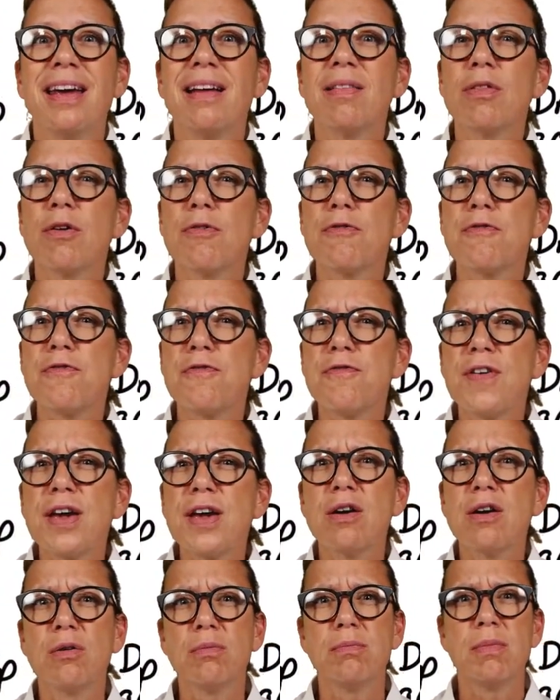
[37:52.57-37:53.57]
in the
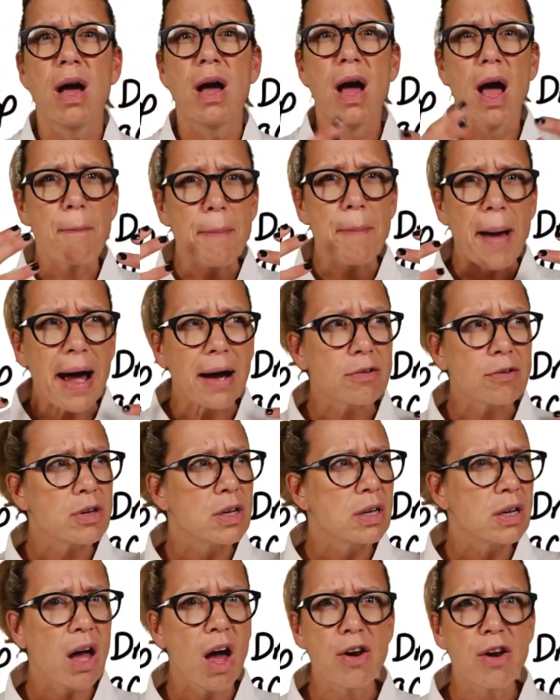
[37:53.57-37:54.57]
film
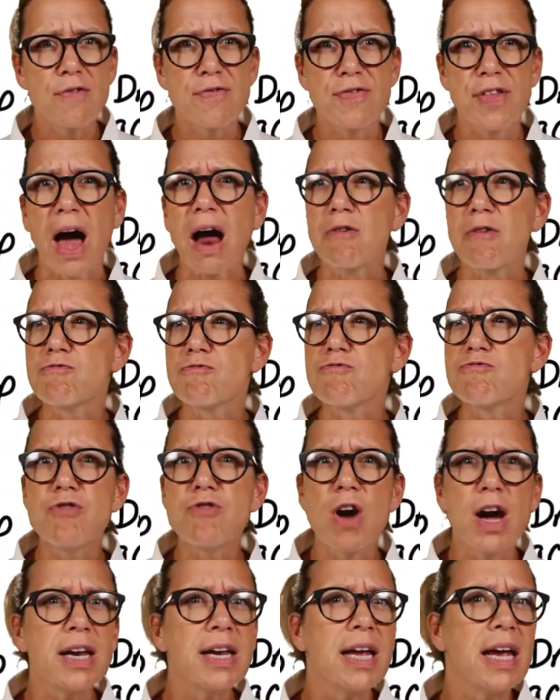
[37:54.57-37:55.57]
about kind of that
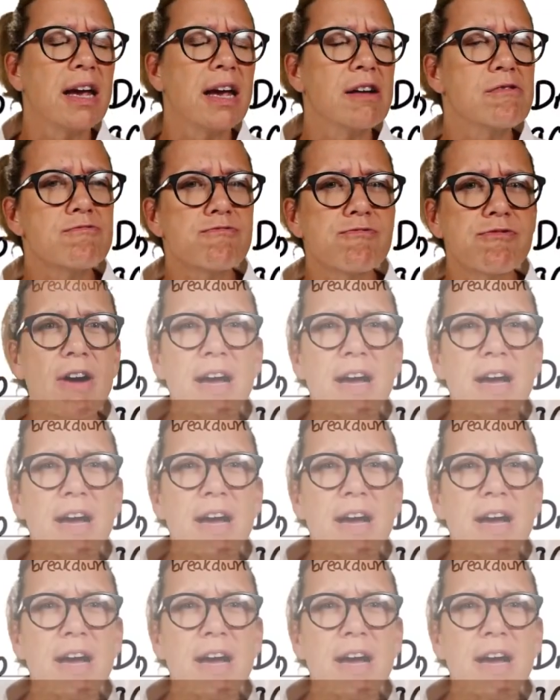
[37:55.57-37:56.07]
running,